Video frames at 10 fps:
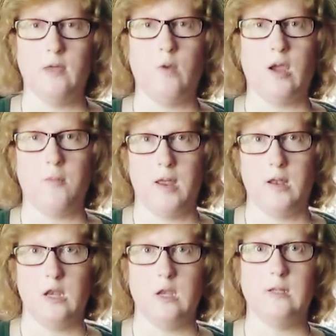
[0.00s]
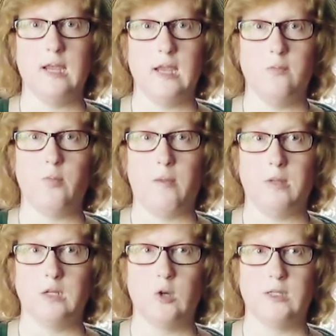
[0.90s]
recommend taking
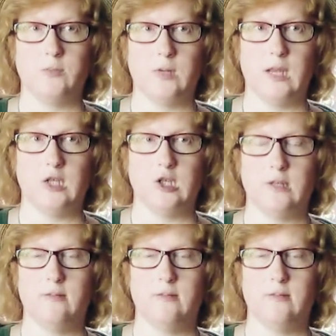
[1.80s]
public transportation.